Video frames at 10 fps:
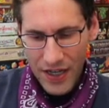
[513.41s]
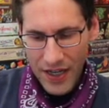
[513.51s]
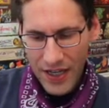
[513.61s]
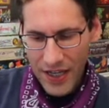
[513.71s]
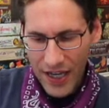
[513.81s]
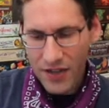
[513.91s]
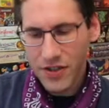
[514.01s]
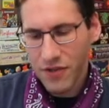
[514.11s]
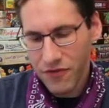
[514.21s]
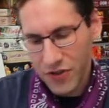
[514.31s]
can get a
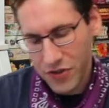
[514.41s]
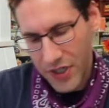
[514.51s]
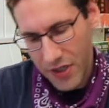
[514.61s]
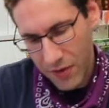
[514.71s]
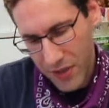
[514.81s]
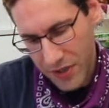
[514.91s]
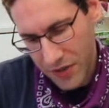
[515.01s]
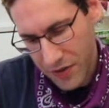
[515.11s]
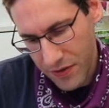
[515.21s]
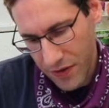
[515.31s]
little frustrating when
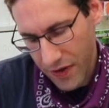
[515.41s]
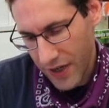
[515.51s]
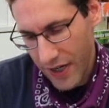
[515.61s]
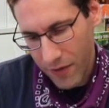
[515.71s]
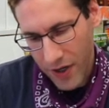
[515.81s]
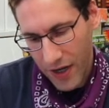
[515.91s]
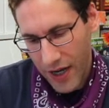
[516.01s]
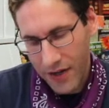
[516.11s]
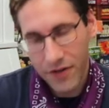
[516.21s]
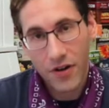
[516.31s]
you are like, well,
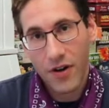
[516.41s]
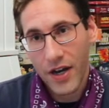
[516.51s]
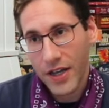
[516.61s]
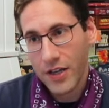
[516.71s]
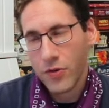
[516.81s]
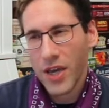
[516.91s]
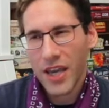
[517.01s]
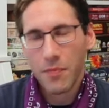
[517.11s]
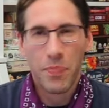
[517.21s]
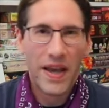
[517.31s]
I don't know. Like, you
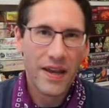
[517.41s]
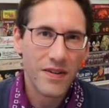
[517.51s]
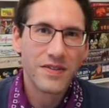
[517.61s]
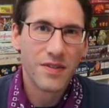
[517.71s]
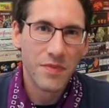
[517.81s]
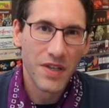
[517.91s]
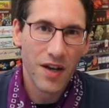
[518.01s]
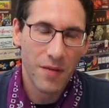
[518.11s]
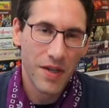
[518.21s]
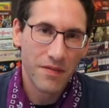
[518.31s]
can't bank on something
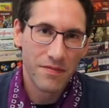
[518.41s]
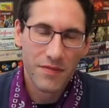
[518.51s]
coming.